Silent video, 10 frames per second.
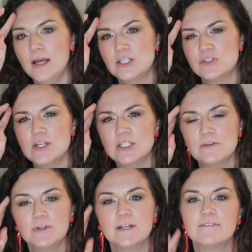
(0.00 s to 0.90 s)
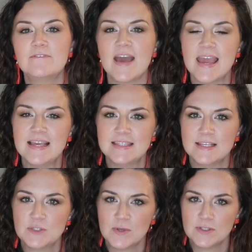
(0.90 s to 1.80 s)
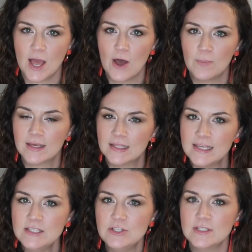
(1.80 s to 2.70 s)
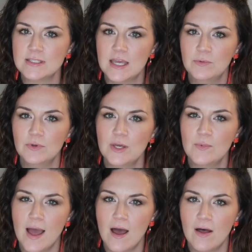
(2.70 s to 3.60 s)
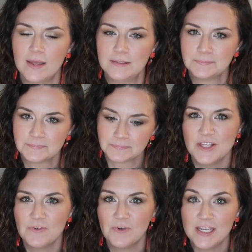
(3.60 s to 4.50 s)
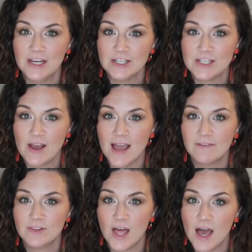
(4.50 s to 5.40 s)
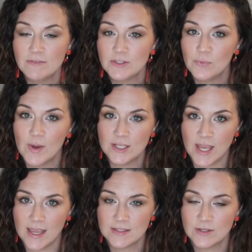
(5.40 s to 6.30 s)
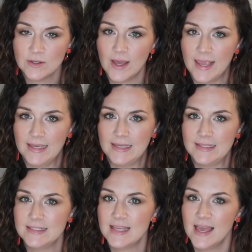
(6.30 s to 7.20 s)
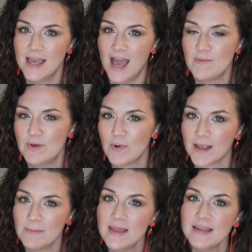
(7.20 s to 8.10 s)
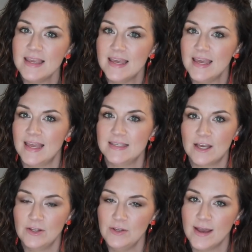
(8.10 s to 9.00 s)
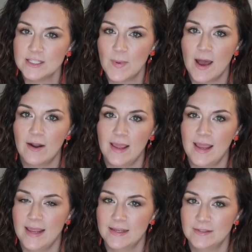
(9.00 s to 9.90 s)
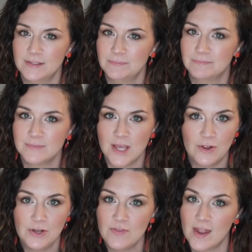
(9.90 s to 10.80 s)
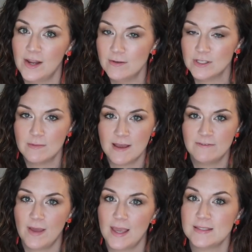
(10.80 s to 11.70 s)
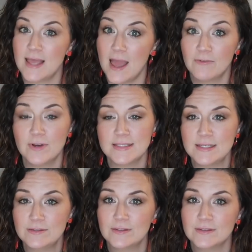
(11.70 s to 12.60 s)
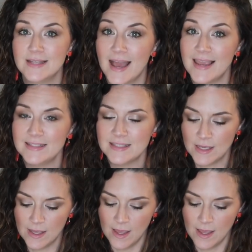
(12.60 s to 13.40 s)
astringent for your face. It's supposed to help cleanse your skin really well. And so for years now I've loved witch hazel, and I've been recommending it and telling you guys about it, and I'm telling you that I use it on my face every single night.